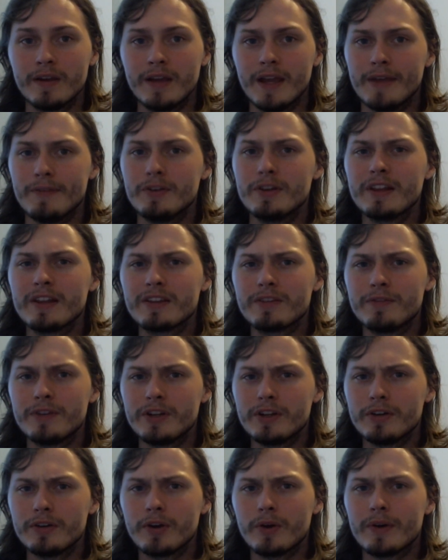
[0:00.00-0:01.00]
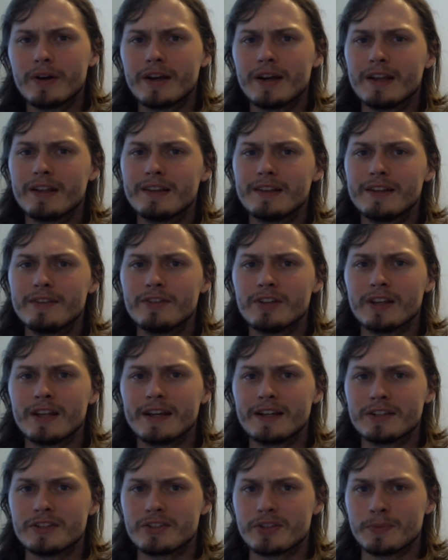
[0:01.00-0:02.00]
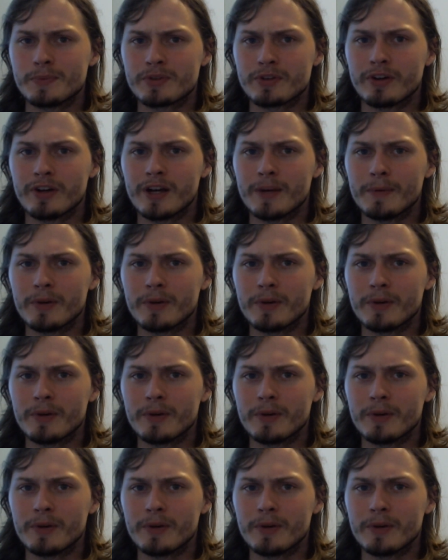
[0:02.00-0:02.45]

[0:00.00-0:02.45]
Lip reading: If you liked the video, go ahead and leave a like and subscribe,